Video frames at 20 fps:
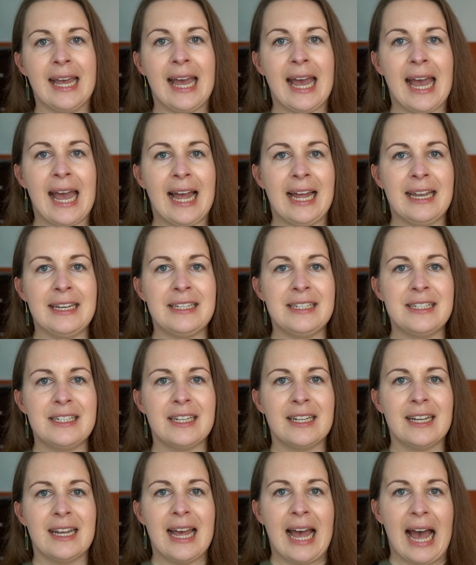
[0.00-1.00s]
And
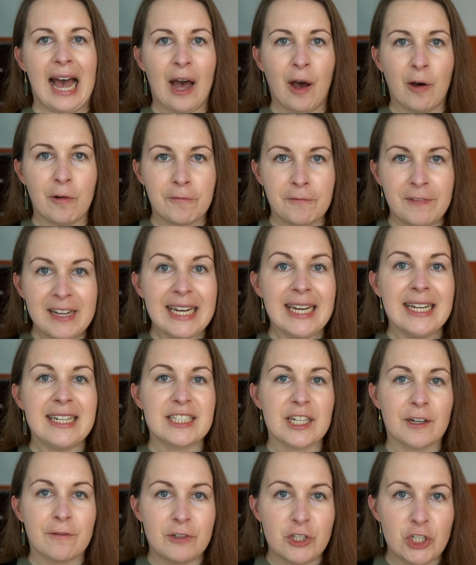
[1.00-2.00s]
how feelings
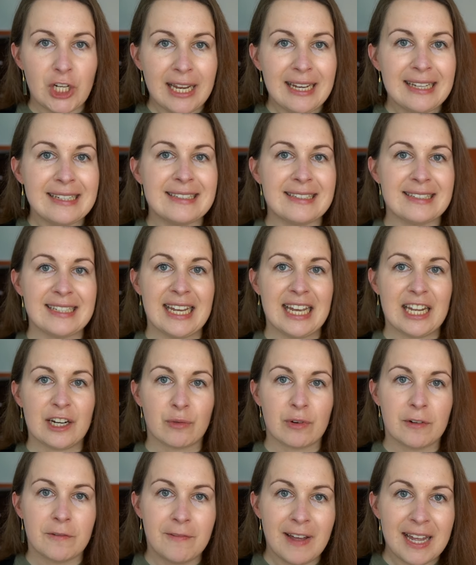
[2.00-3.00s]
of jealousy and
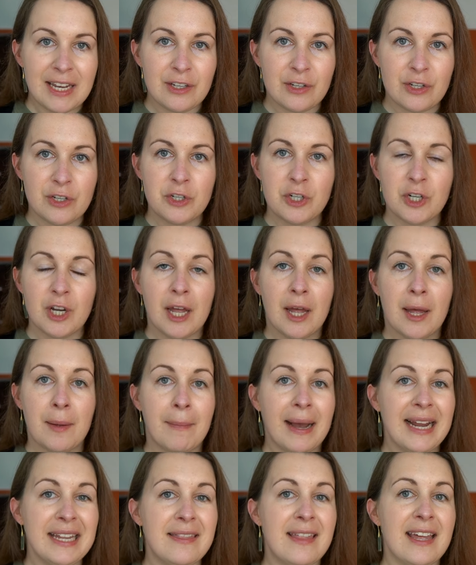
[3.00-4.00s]
revenge
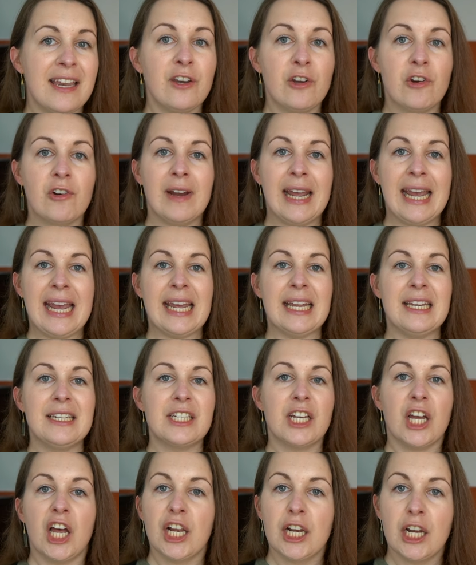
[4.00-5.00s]
might then create
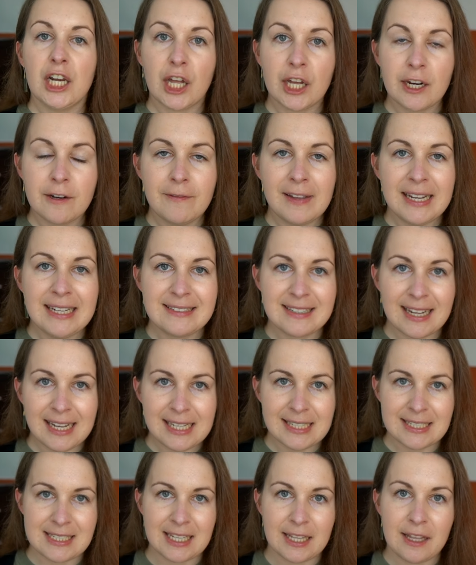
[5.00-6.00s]
a lot of
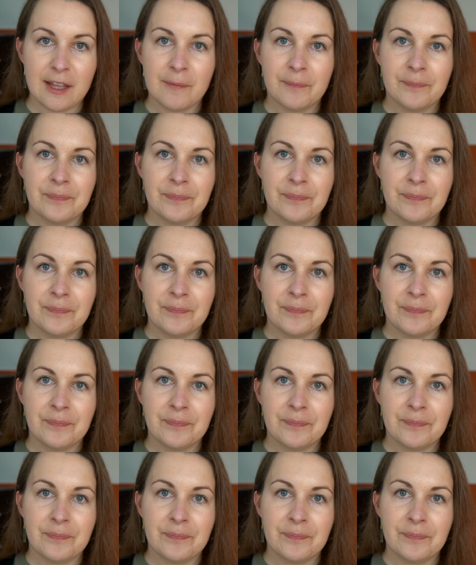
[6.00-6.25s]
anxiety.